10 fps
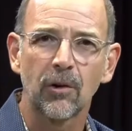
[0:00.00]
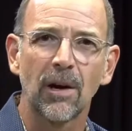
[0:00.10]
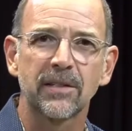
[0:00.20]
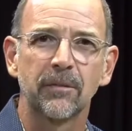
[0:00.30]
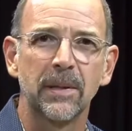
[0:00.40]

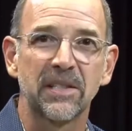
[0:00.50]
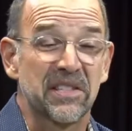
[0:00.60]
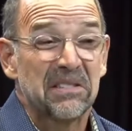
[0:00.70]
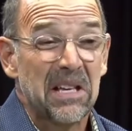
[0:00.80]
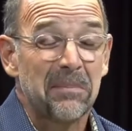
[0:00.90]
aggressive
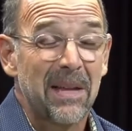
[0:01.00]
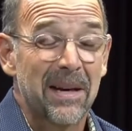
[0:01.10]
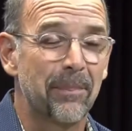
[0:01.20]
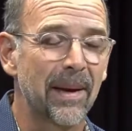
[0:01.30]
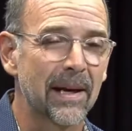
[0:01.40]
pieces.
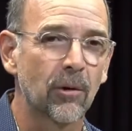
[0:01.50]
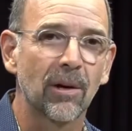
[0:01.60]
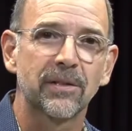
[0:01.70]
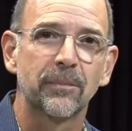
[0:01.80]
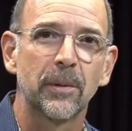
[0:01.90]
I'm not a bad
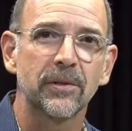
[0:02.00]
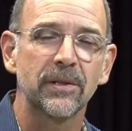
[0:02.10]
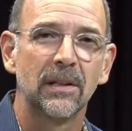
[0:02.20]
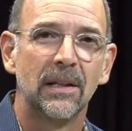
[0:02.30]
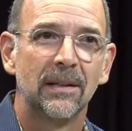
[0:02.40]
aggressive
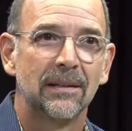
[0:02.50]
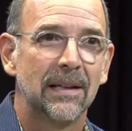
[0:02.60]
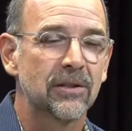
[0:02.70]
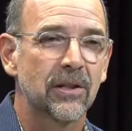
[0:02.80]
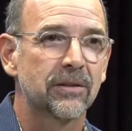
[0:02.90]
person.
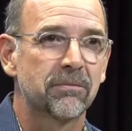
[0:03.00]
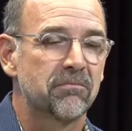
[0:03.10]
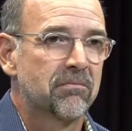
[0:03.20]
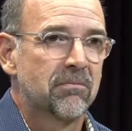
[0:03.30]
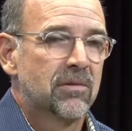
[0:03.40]
I
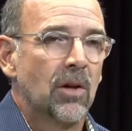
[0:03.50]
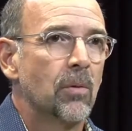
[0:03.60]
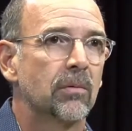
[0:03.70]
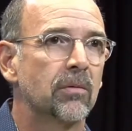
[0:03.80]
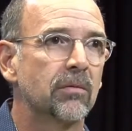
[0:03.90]
just
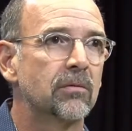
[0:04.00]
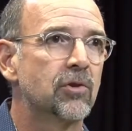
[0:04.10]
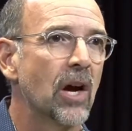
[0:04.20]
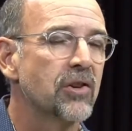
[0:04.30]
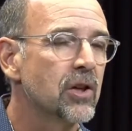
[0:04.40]
don't
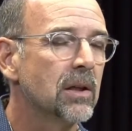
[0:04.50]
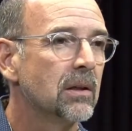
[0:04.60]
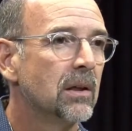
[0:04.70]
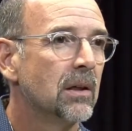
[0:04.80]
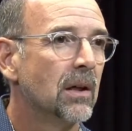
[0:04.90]
judge
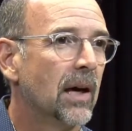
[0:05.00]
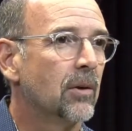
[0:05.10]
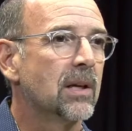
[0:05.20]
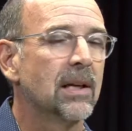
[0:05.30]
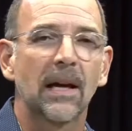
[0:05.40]
it.
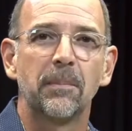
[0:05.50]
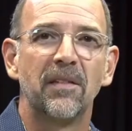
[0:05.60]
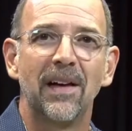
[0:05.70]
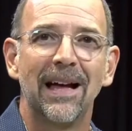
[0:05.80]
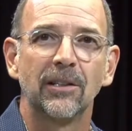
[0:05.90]
I don't
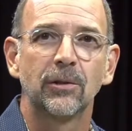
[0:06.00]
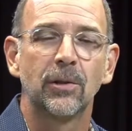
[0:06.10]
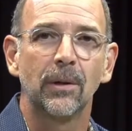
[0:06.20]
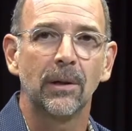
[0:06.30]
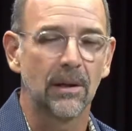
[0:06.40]
connect my
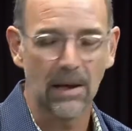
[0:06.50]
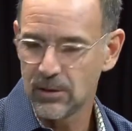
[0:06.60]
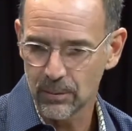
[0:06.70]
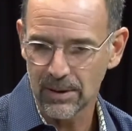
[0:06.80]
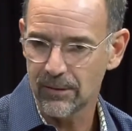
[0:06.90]
value to it,
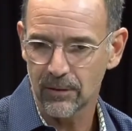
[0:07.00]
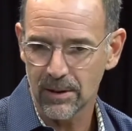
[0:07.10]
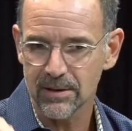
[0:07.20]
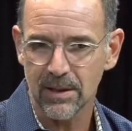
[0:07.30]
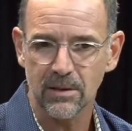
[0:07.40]
and I do
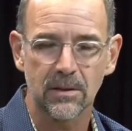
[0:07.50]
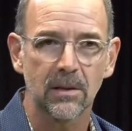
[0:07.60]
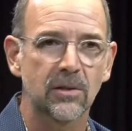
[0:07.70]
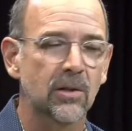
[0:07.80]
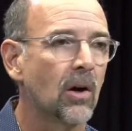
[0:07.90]
whatever it is
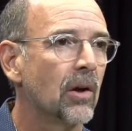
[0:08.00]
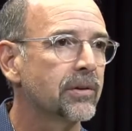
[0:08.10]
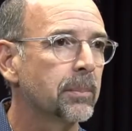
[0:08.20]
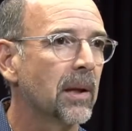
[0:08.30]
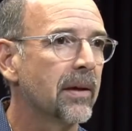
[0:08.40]
that's that's
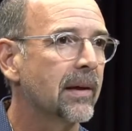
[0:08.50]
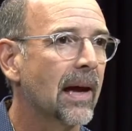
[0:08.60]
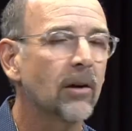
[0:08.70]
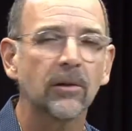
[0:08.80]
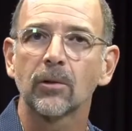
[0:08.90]
called to play
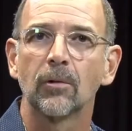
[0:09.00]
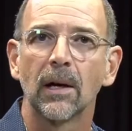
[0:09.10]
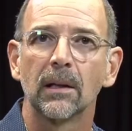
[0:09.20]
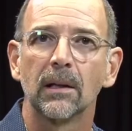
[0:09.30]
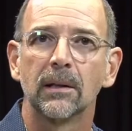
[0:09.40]
the character
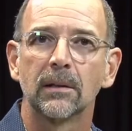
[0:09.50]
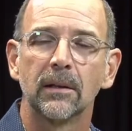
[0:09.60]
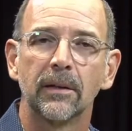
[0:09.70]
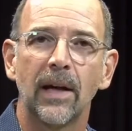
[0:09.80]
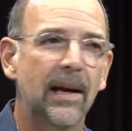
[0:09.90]
correctly
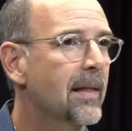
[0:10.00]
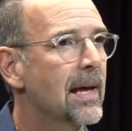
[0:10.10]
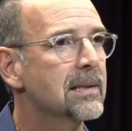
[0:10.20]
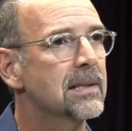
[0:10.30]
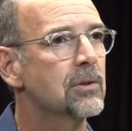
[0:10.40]
and to live out
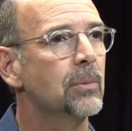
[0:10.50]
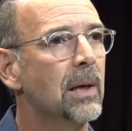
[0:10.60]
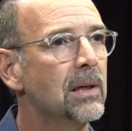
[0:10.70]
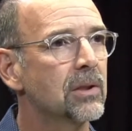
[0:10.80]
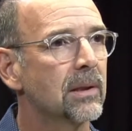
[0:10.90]
of that
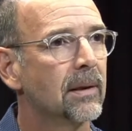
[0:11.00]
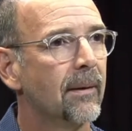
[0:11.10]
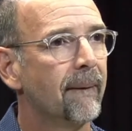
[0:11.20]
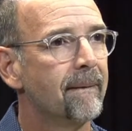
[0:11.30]
situation.